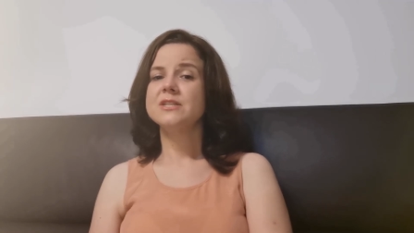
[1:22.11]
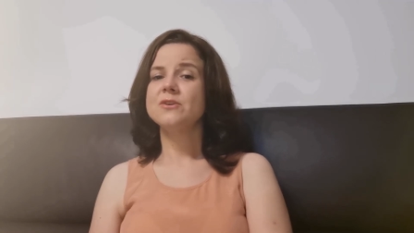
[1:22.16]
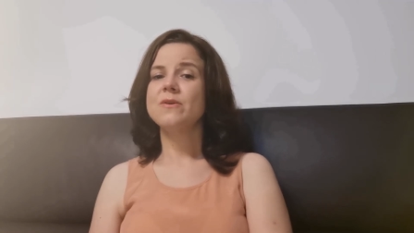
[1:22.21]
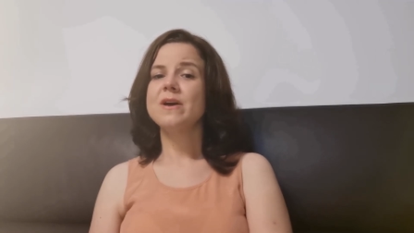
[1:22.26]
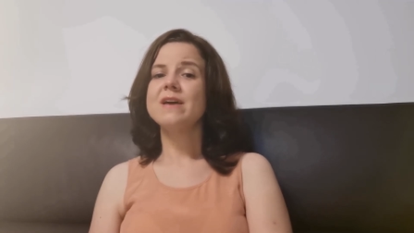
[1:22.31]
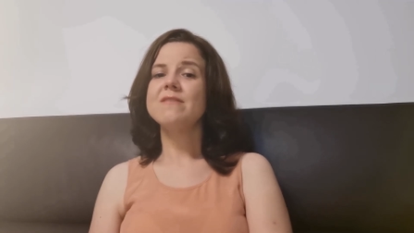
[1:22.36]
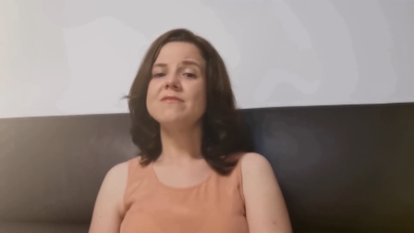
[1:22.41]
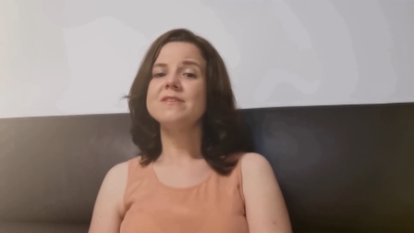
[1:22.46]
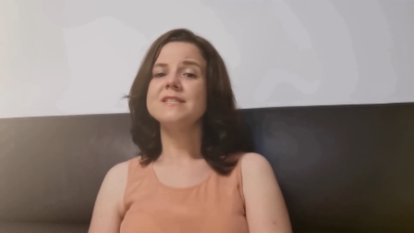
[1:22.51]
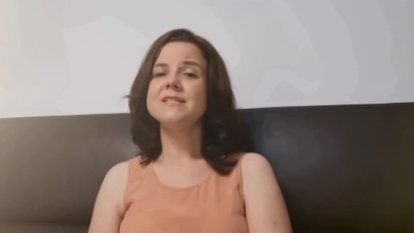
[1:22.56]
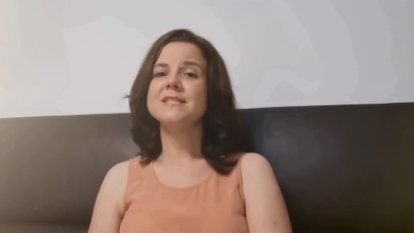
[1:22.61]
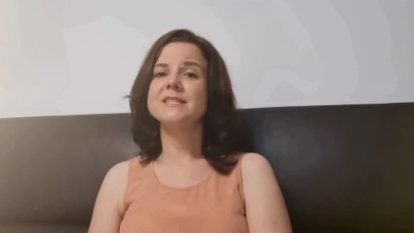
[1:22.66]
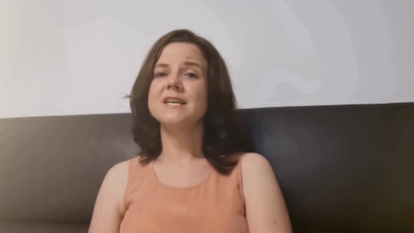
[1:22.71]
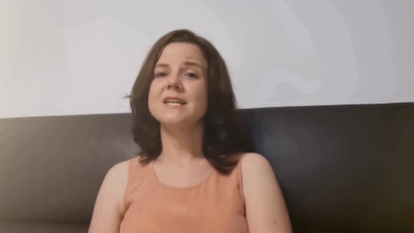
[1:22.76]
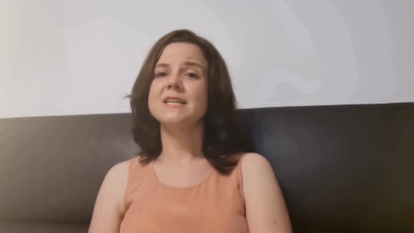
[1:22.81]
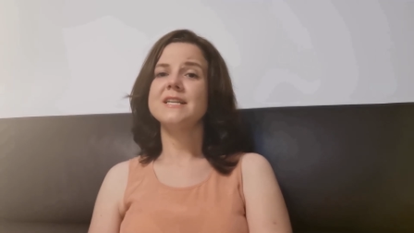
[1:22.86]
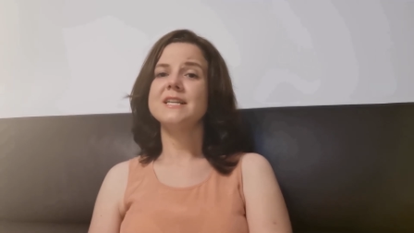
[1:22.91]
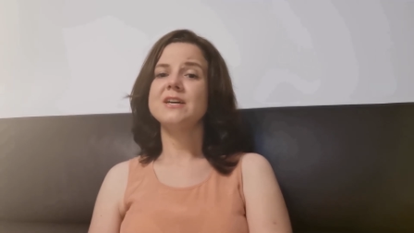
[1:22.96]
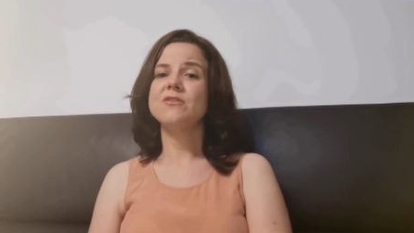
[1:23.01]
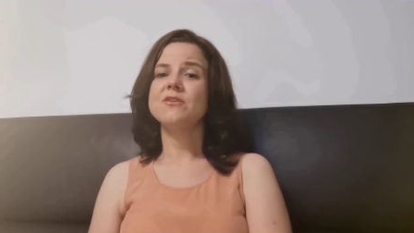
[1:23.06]
so every
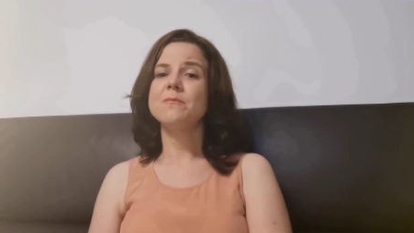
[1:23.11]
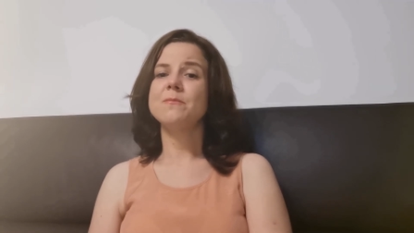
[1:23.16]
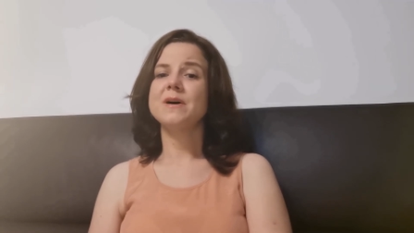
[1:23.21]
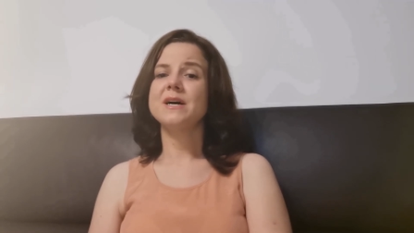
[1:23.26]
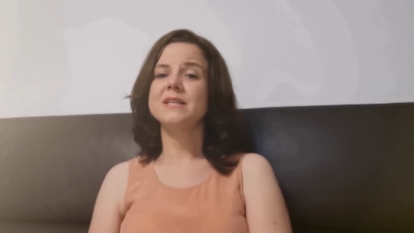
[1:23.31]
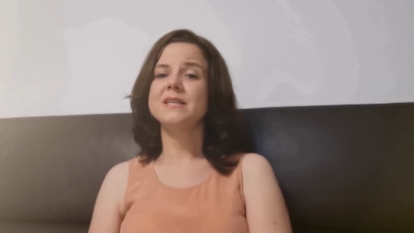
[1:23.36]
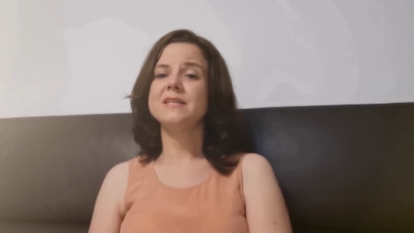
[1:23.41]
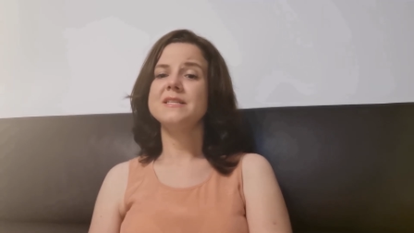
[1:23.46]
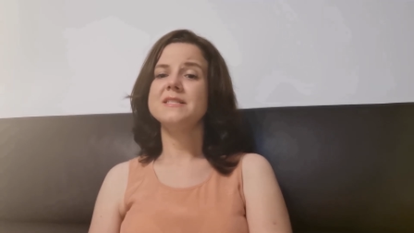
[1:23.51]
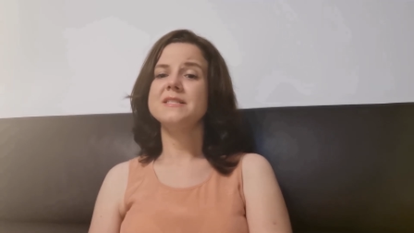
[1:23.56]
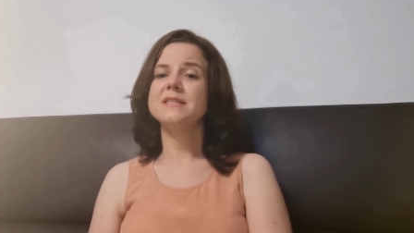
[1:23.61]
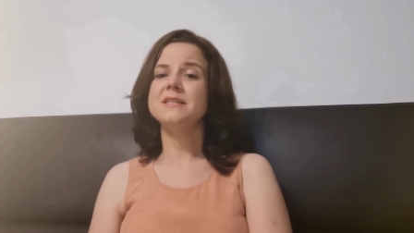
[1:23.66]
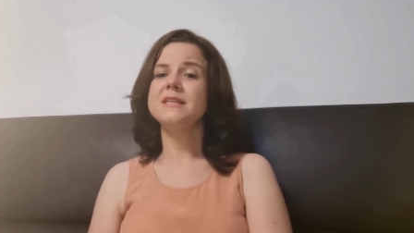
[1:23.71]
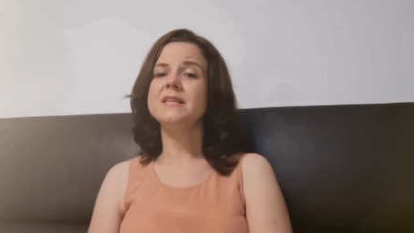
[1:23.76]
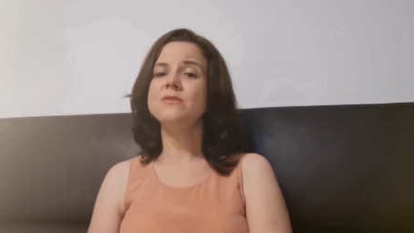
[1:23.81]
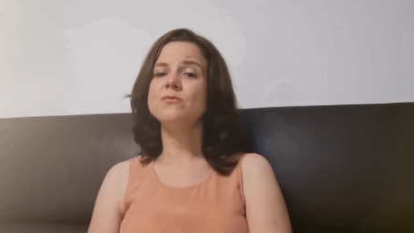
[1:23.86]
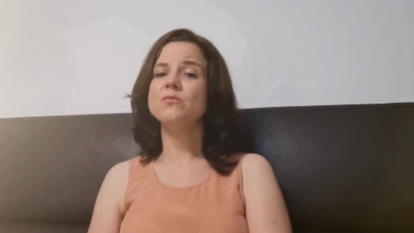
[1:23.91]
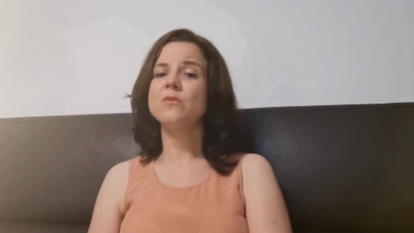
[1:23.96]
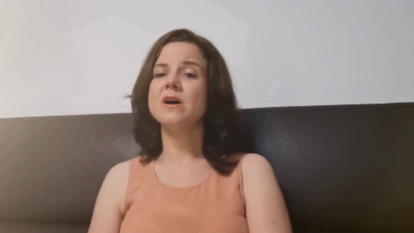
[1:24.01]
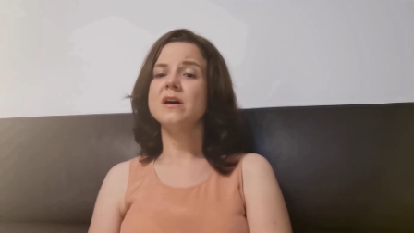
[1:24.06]
cell in our bodies
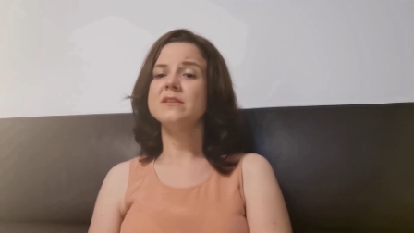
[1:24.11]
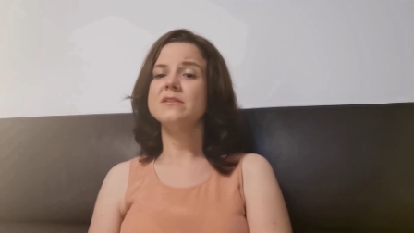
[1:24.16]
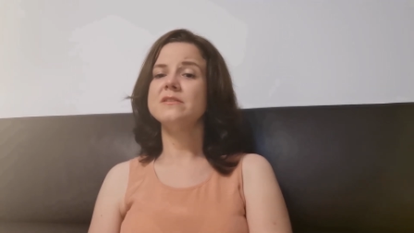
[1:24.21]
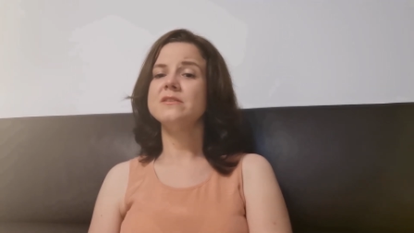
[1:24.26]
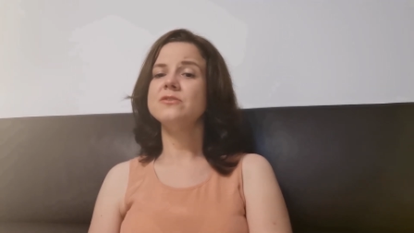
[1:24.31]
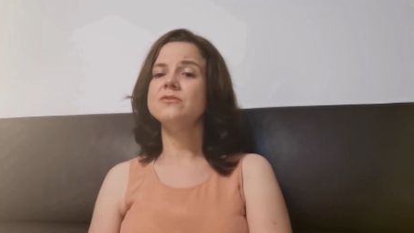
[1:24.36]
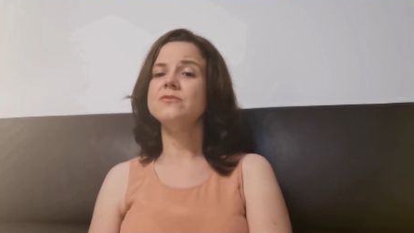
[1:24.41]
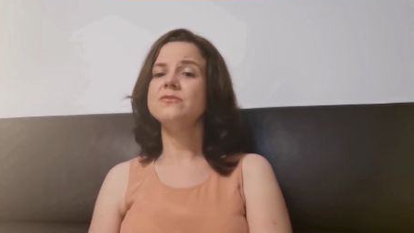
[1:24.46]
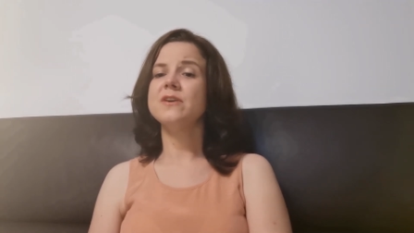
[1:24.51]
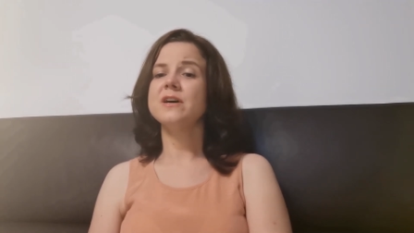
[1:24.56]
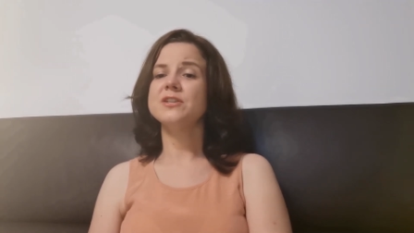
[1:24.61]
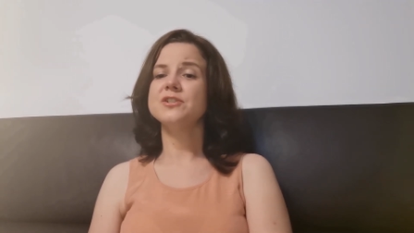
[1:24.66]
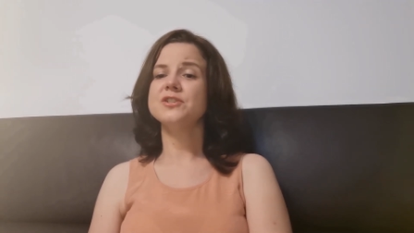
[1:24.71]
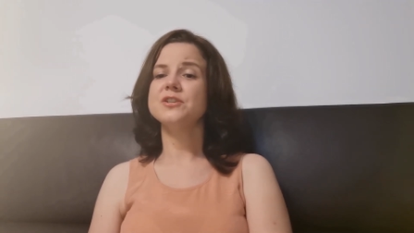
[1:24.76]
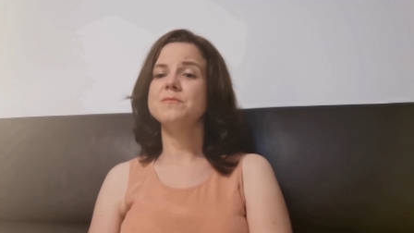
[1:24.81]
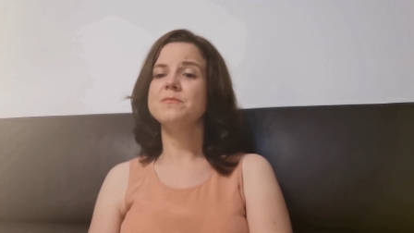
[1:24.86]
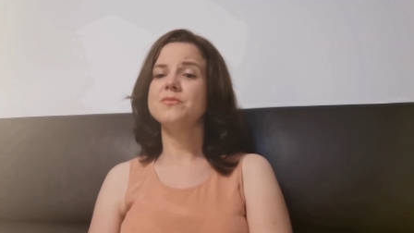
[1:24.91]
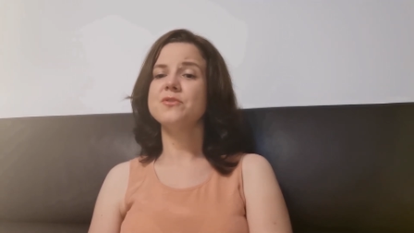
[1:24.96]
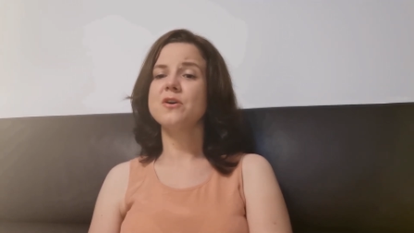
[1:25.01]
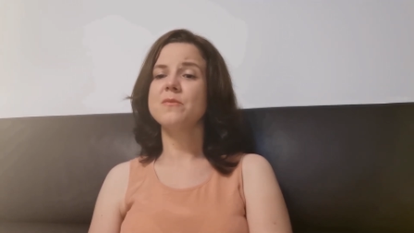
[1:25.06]
needs water to
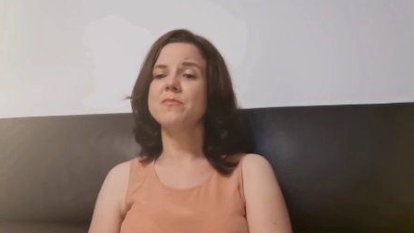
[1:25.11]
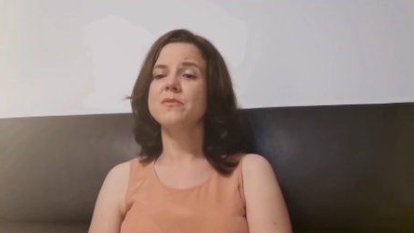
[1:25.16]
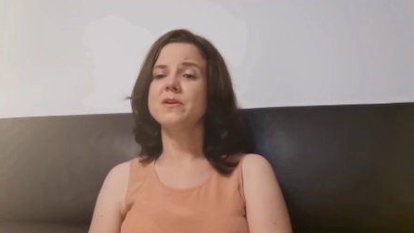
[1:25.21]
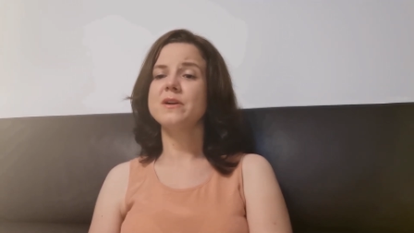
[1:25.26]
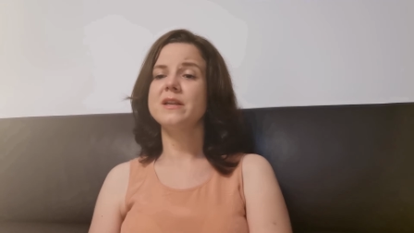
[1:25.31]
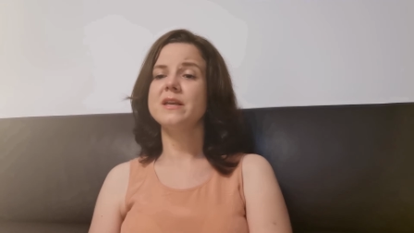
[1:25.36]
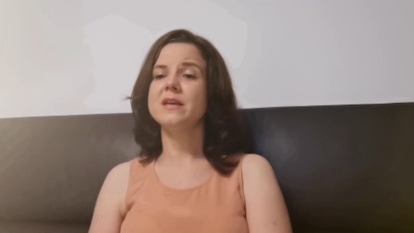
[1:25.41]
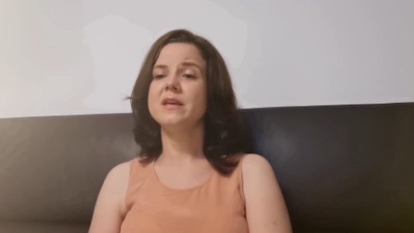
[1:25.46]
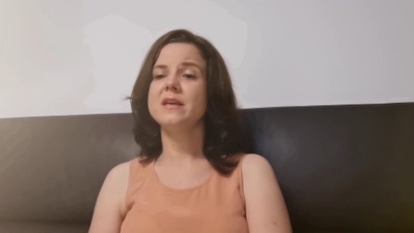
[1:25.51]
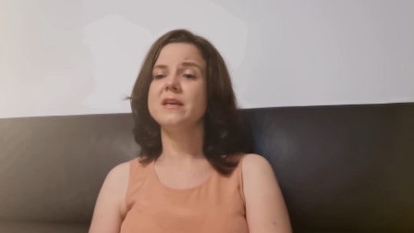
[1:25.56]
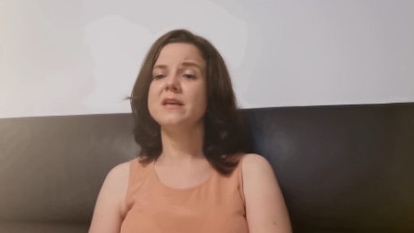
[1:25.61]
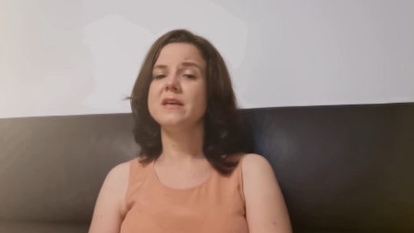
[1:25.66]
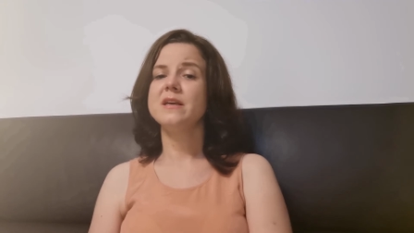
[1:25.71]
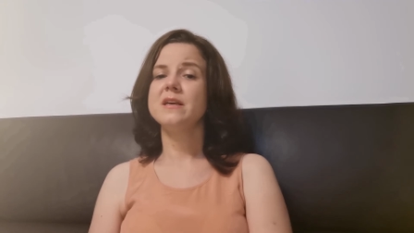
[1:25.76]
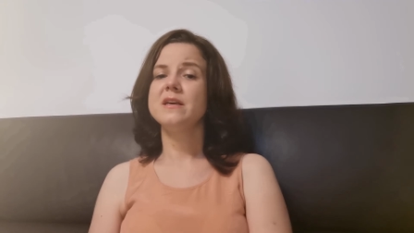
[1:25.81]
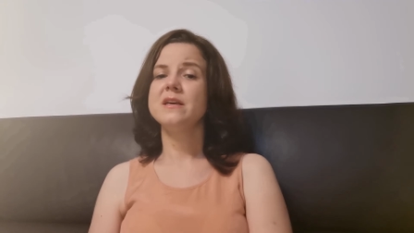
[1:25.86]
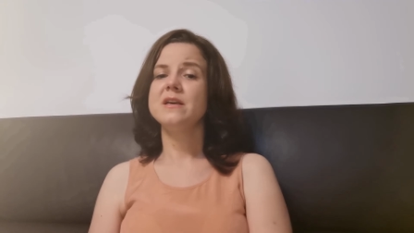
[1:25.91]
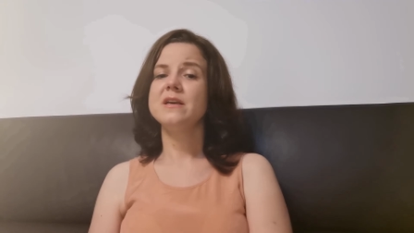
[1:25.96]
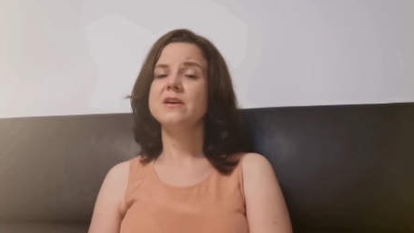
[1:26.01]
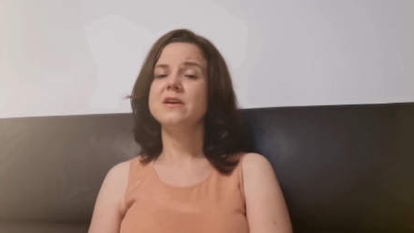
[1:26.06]
function properly.